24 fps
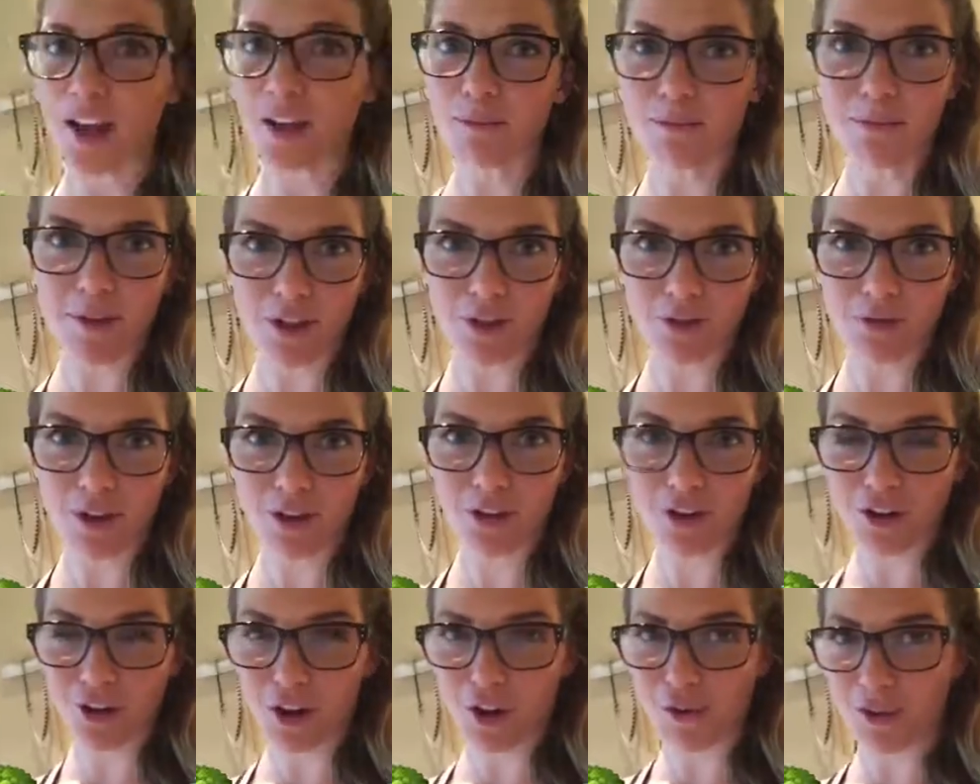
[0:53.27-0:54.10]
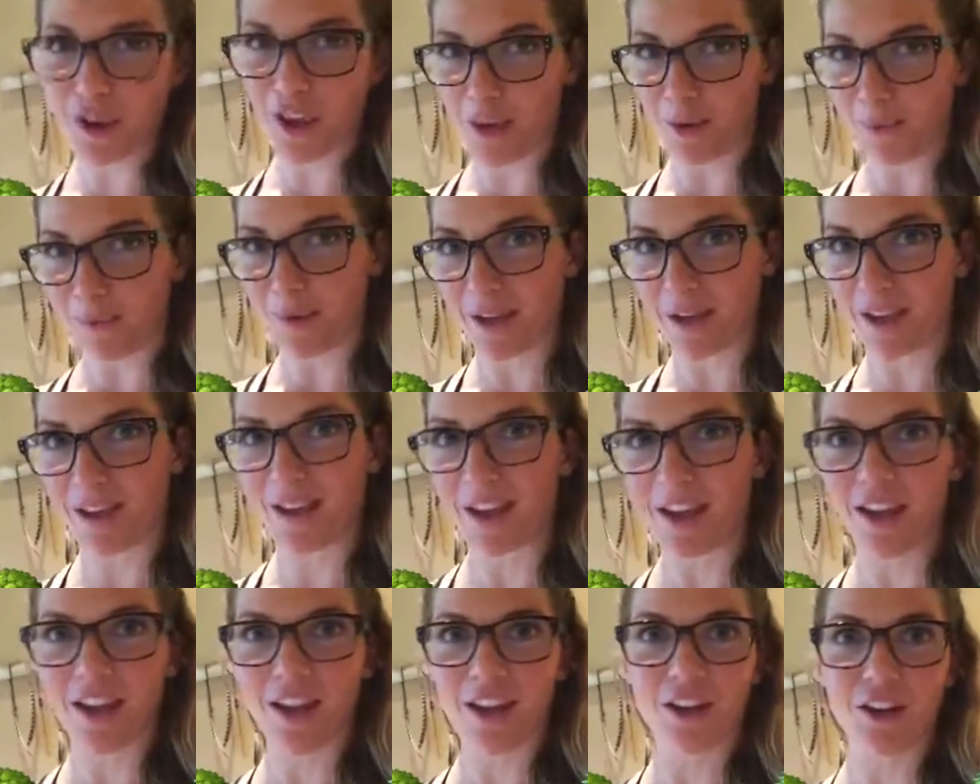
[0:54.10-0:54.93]
I'd much rather go camping
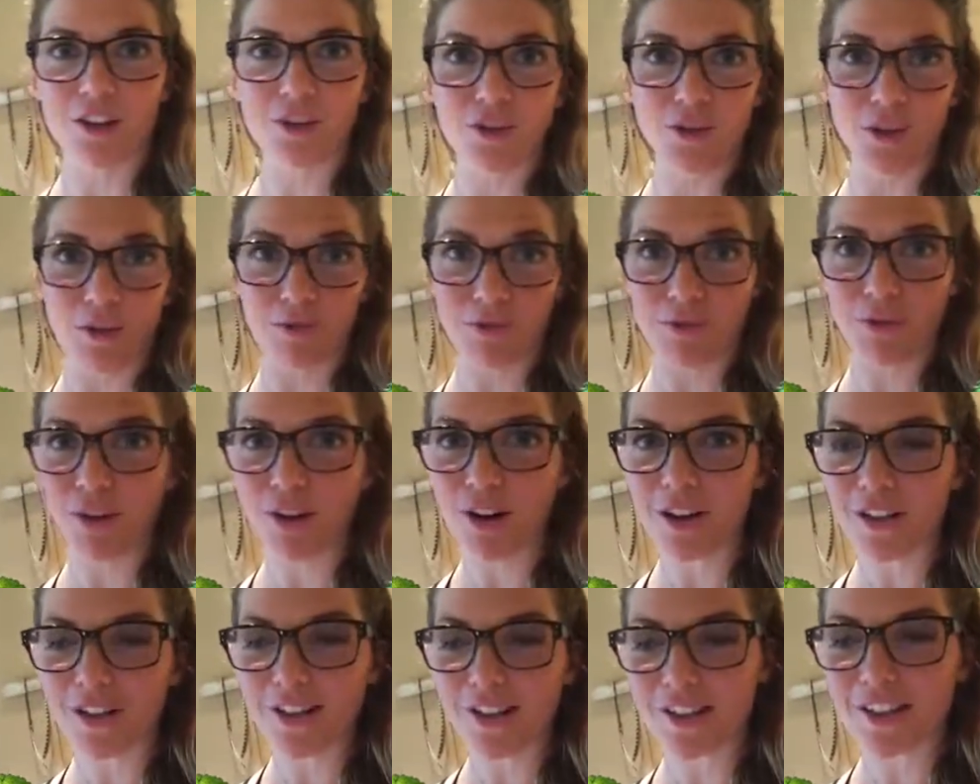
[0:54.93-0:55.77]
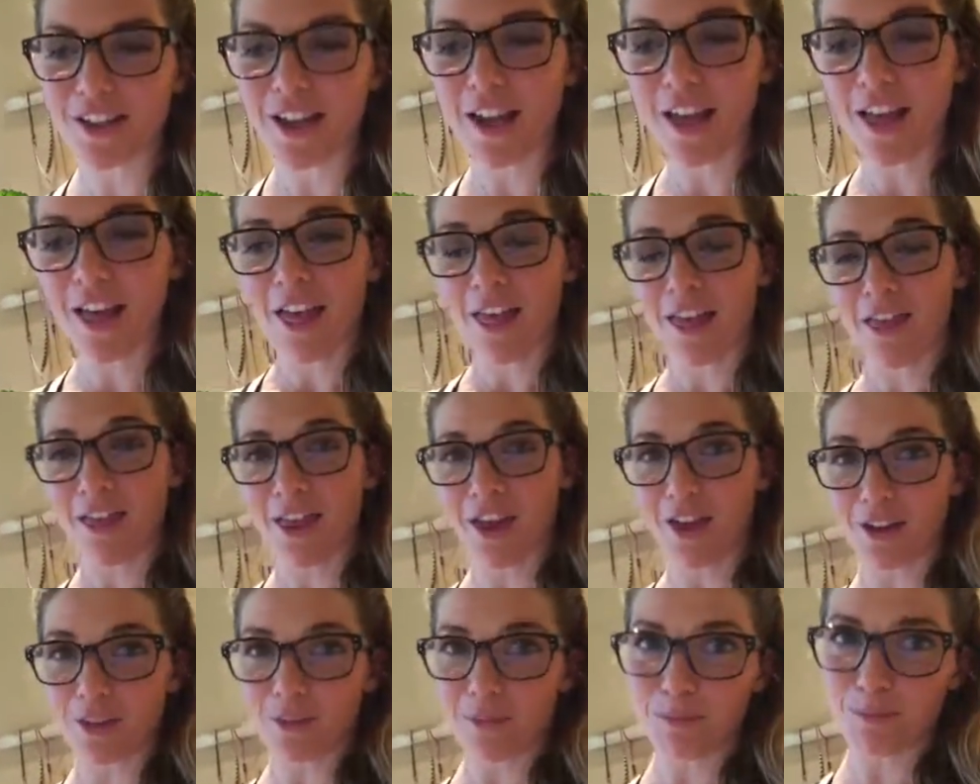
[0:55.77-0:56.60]
in a Trump forest
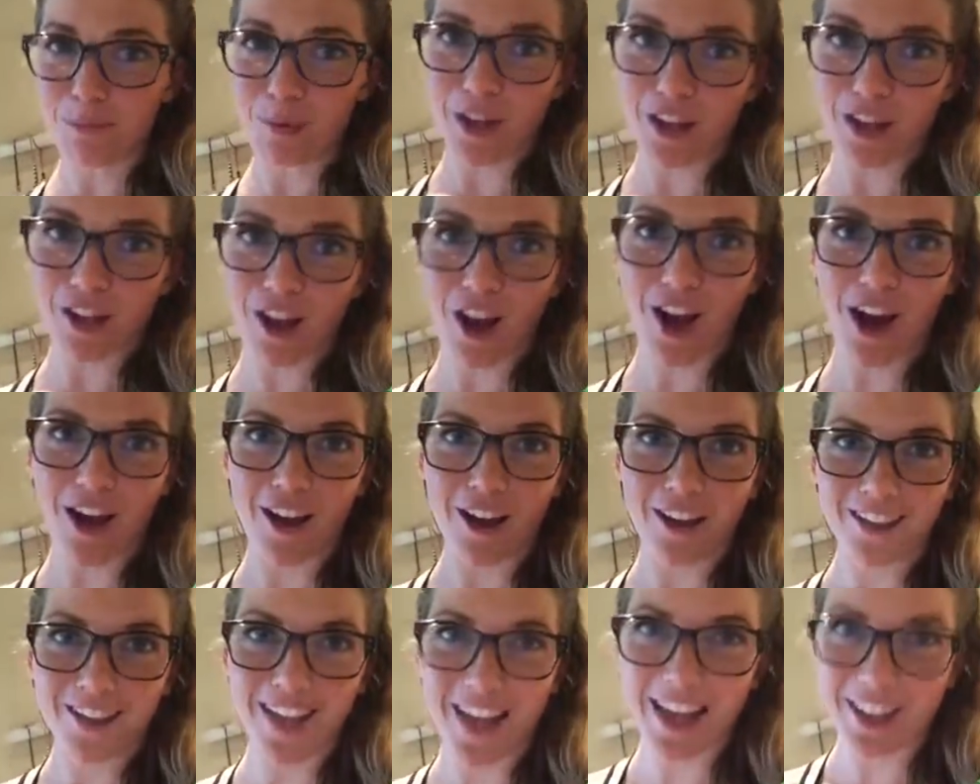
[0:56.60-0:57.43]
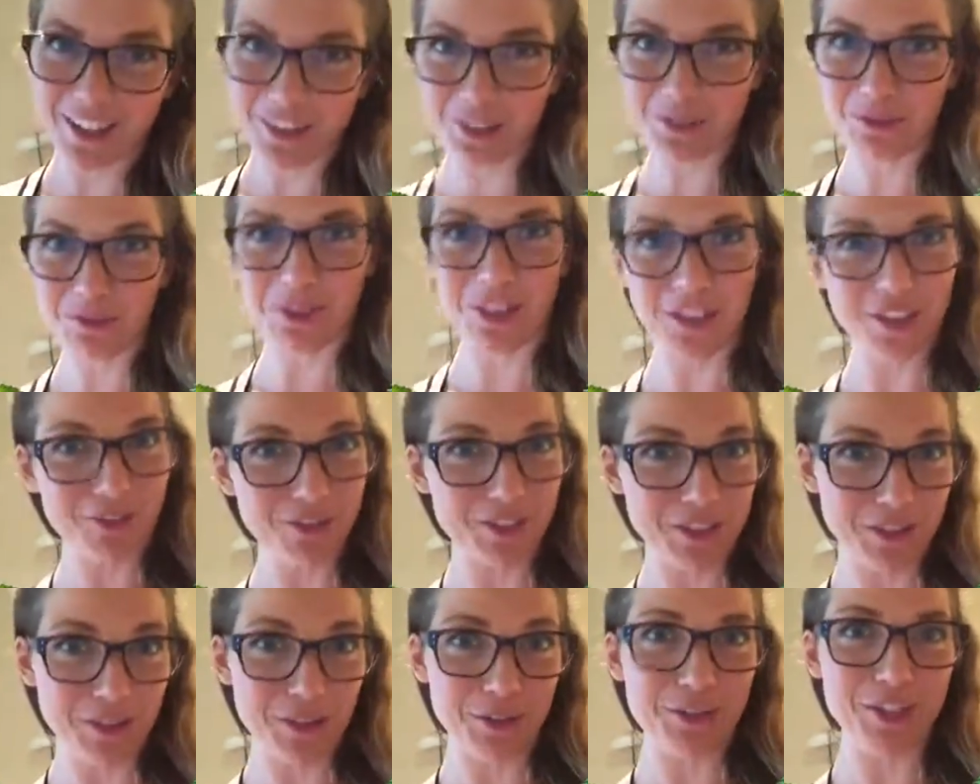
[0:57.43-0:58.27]
than be caught dead in one of
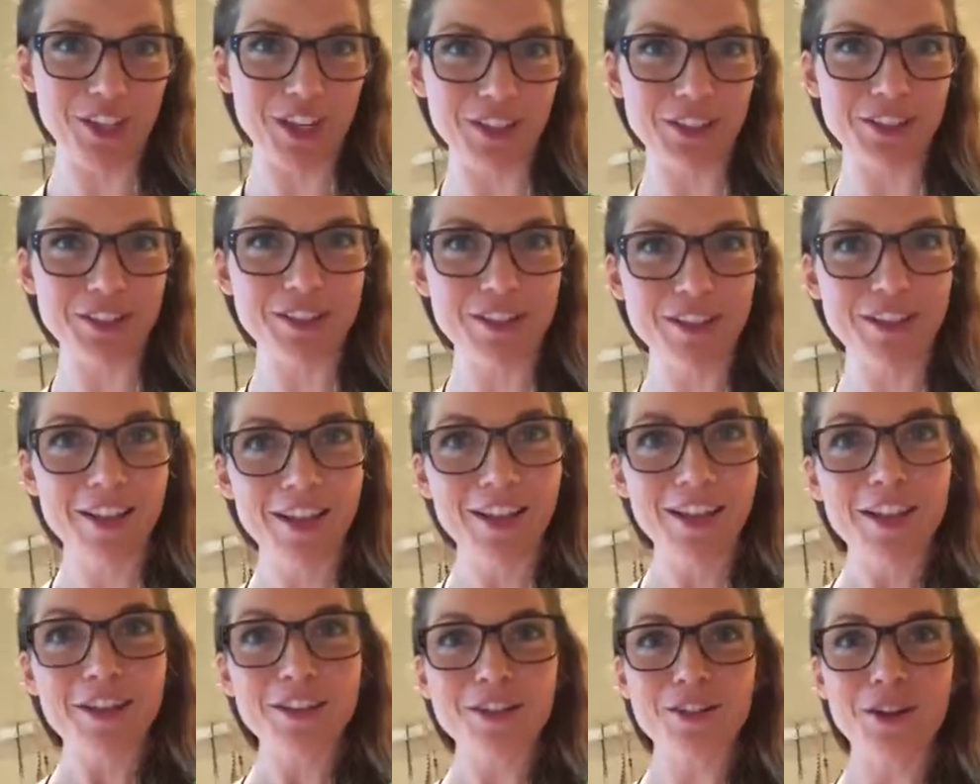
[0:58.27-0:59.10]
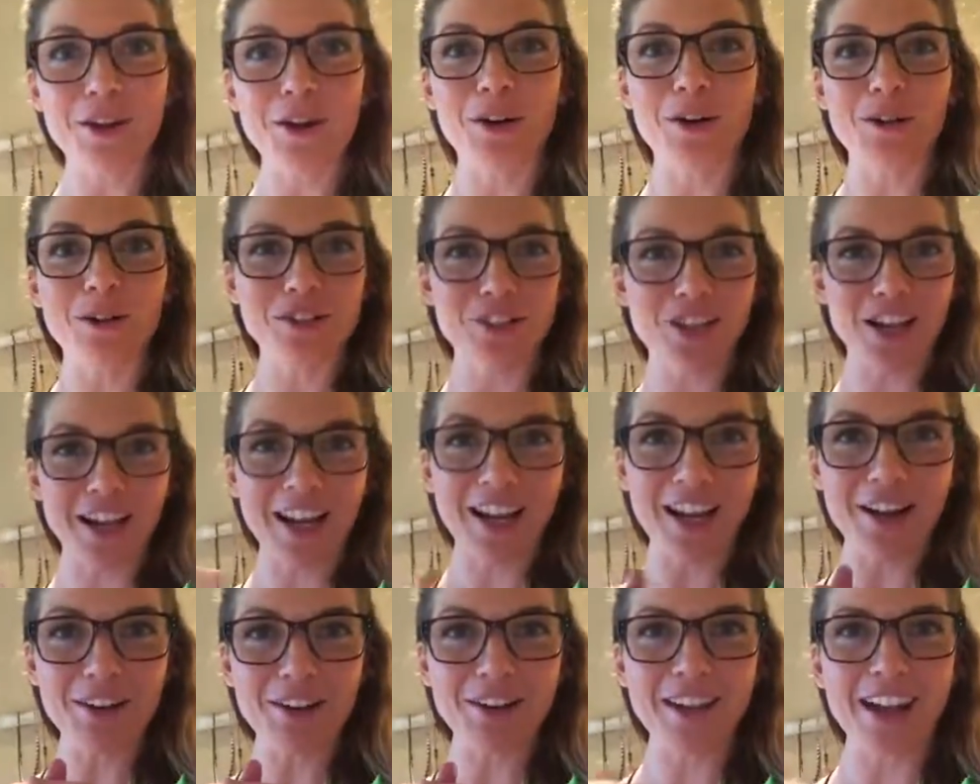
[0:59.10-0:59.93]
his hotels. So check
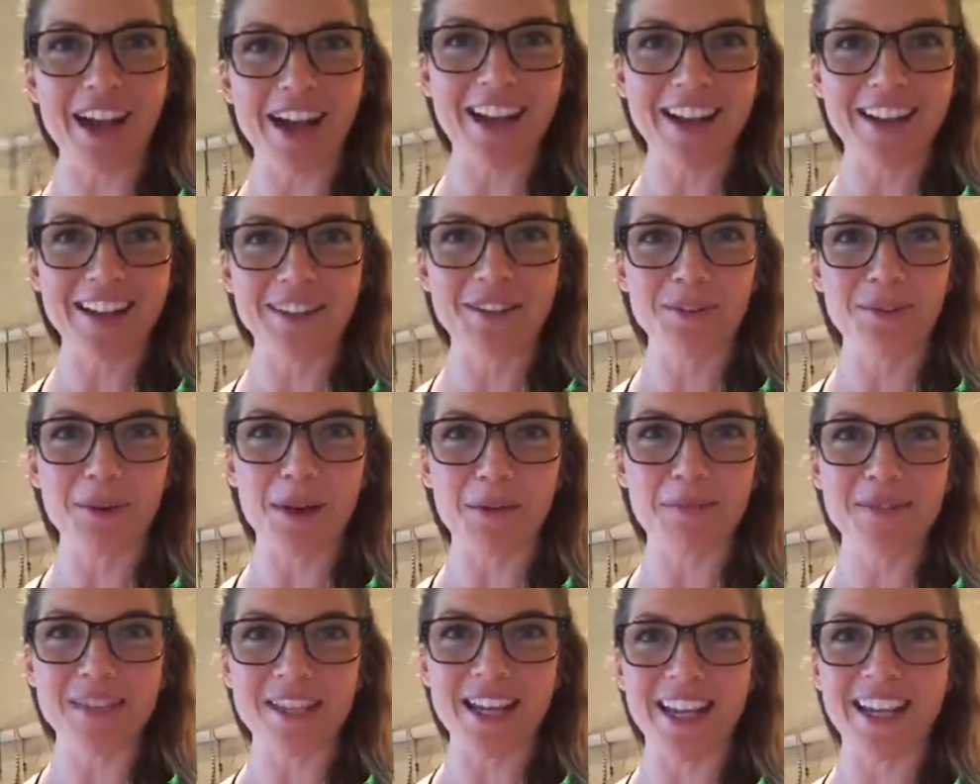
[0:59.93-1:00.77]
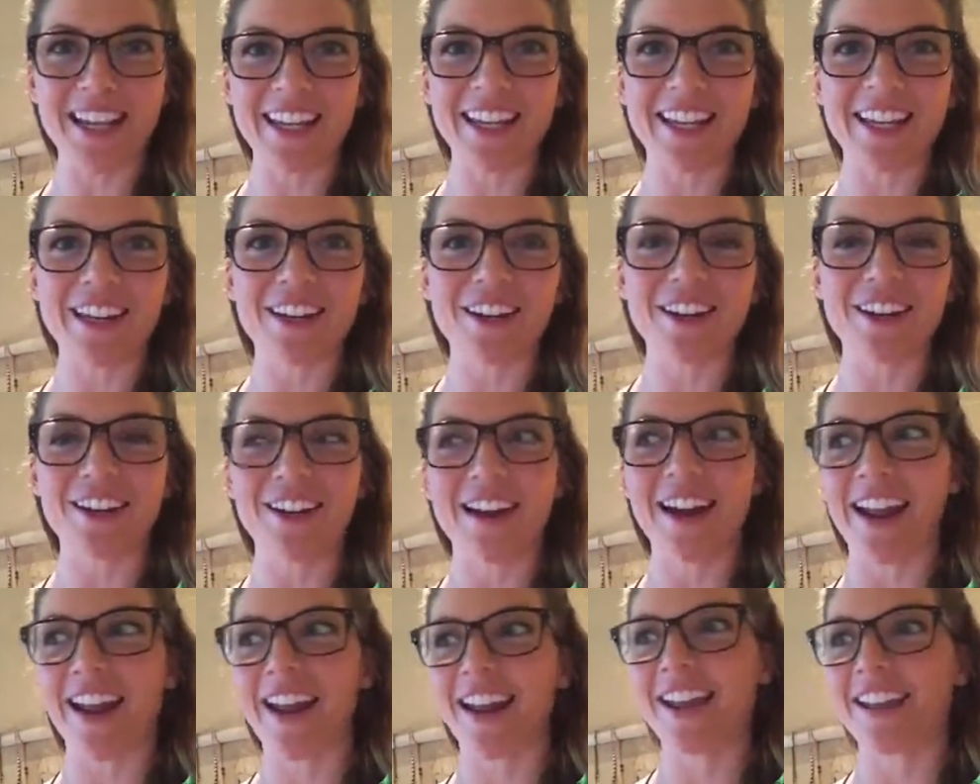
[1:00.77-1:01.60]
out the website
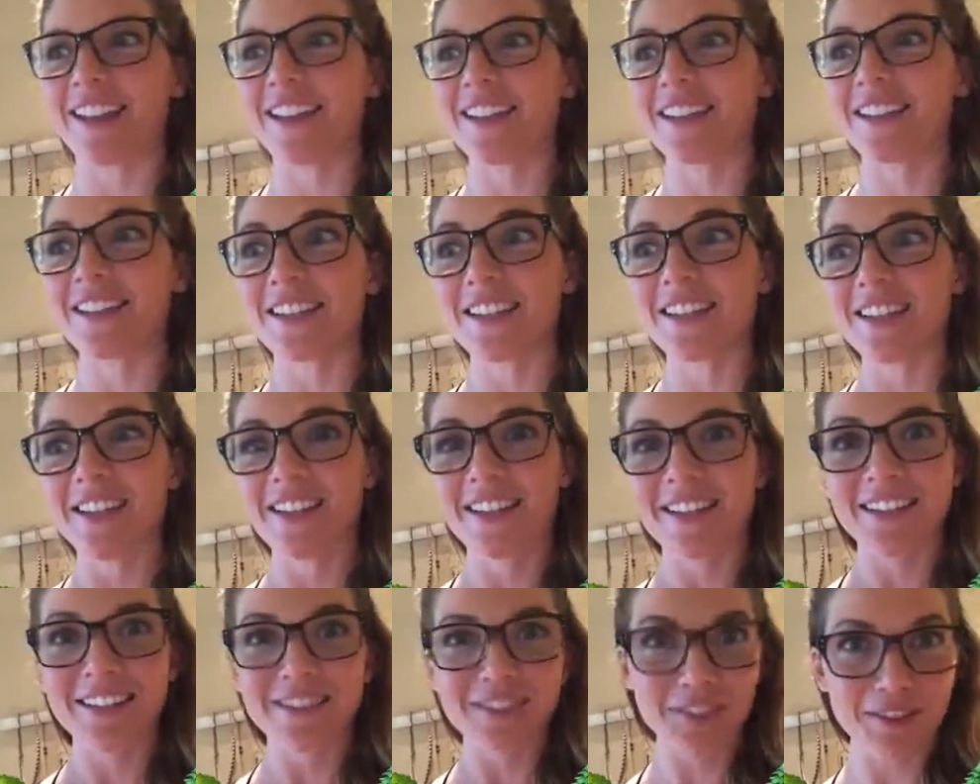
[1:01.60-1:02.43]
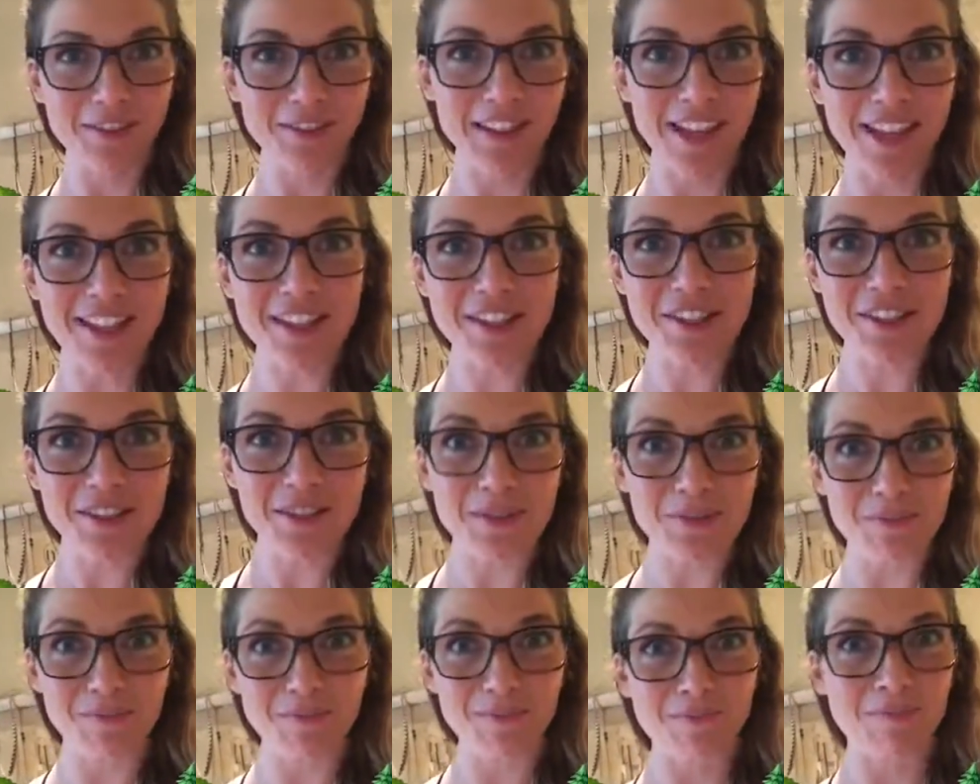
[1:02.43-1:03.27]
here and let's
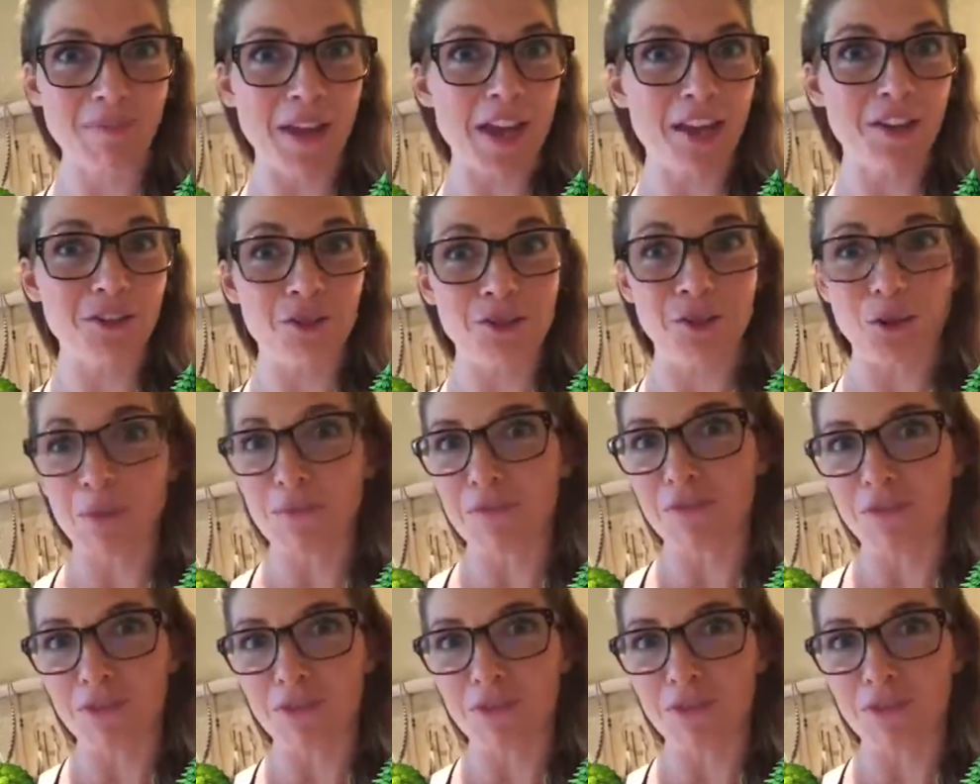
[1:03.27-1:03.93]
make Trump